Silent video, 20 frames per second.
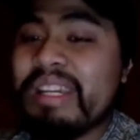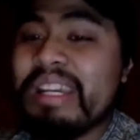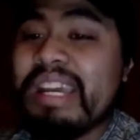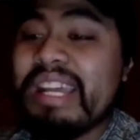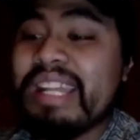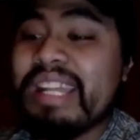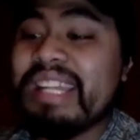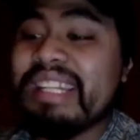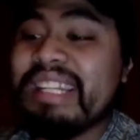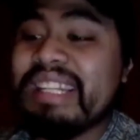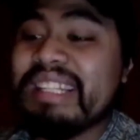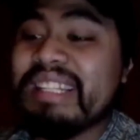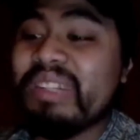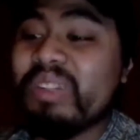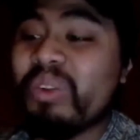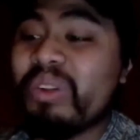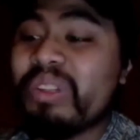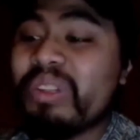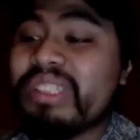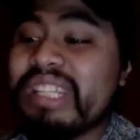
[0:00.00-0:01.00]
And then
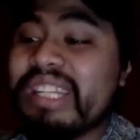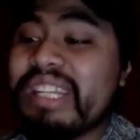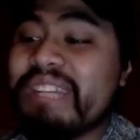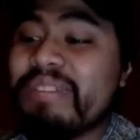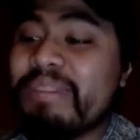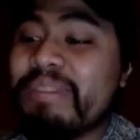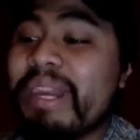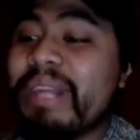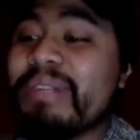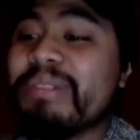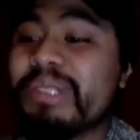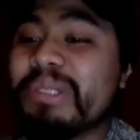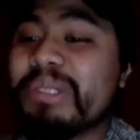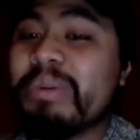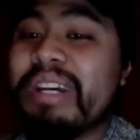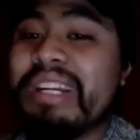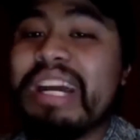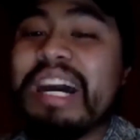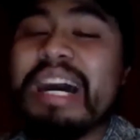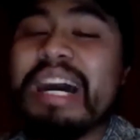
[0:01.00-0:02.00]
Lawrence said if the Patriots
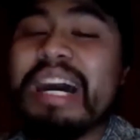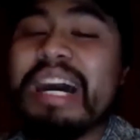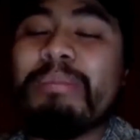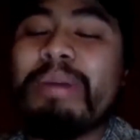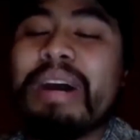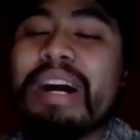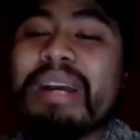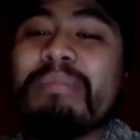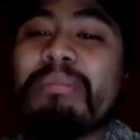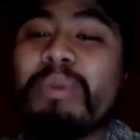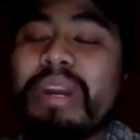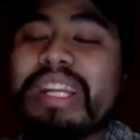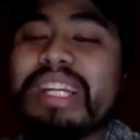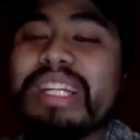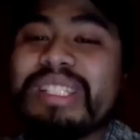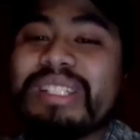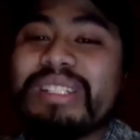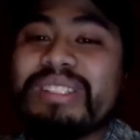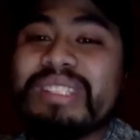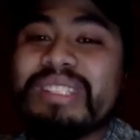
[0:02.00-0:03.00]
win, I'll buy a Brady
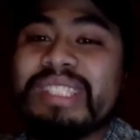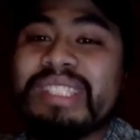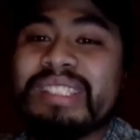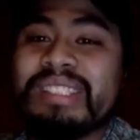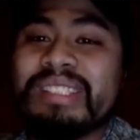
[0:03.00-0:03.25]
jersey,